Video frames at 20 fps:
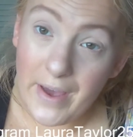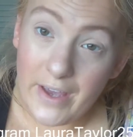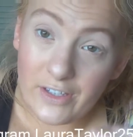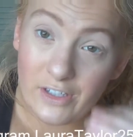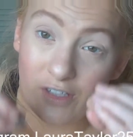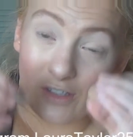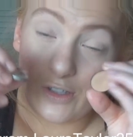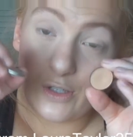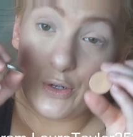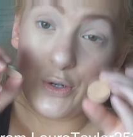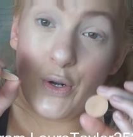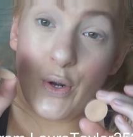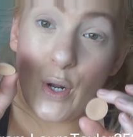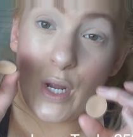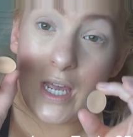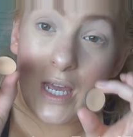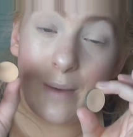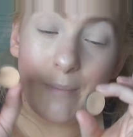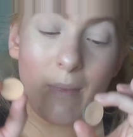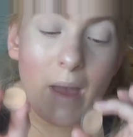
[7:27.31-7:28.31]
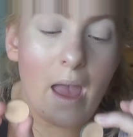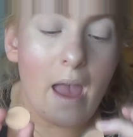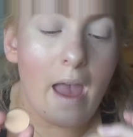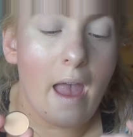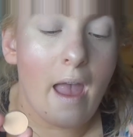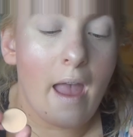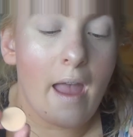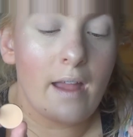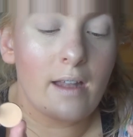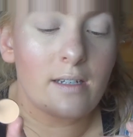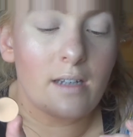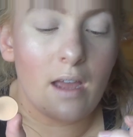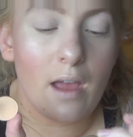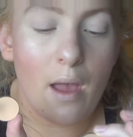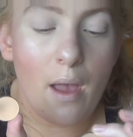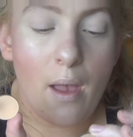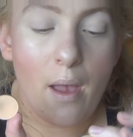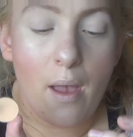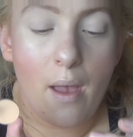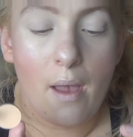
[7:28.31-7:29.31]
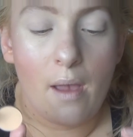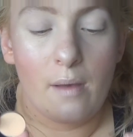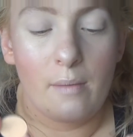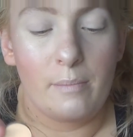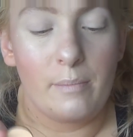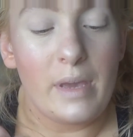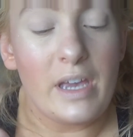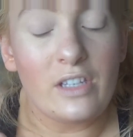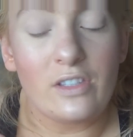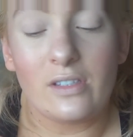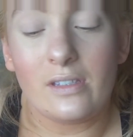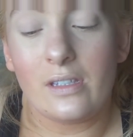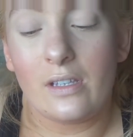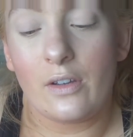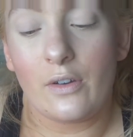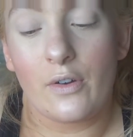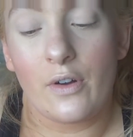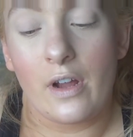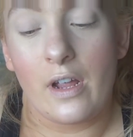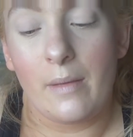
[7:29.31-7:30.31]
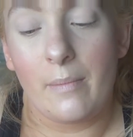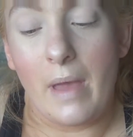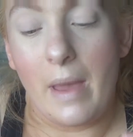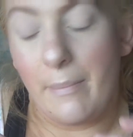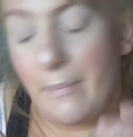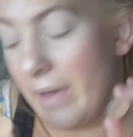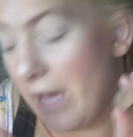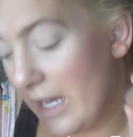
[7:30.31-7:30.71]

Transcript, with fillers: Peaches and Cream and Peaches and Cream and